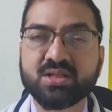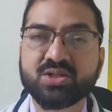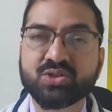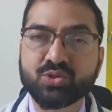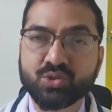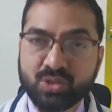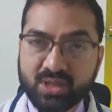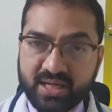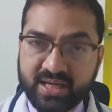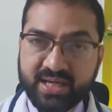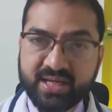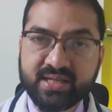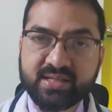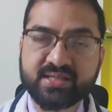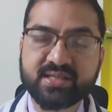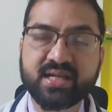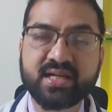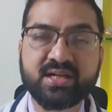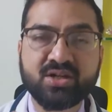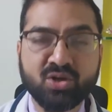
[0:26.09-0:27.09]
So
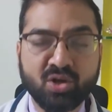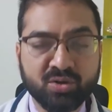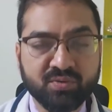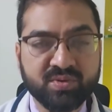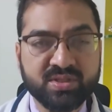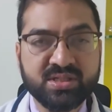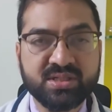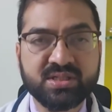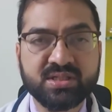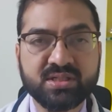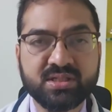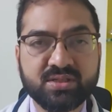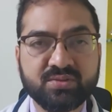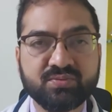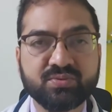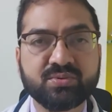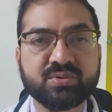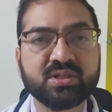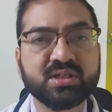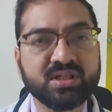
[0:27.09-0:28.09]
eggs and non-vegetarian
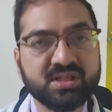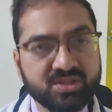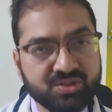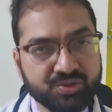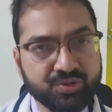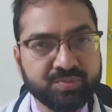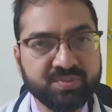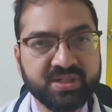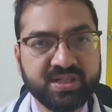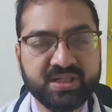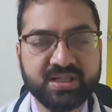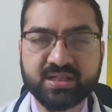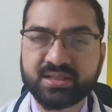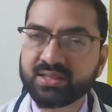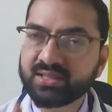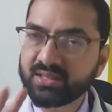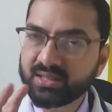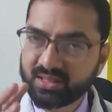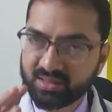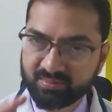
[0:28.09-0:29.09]
food is to be
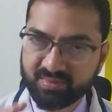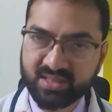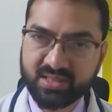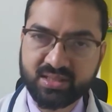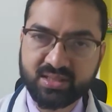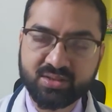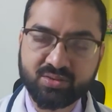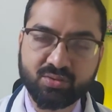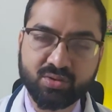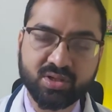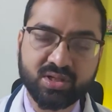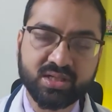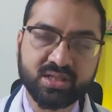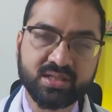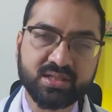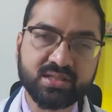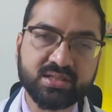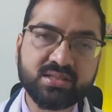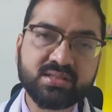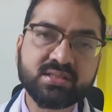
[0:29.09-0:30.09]
eaten in limited
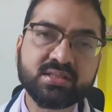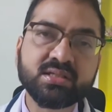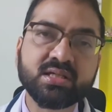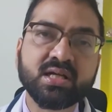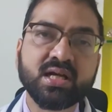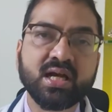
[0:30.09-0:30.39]
quantities.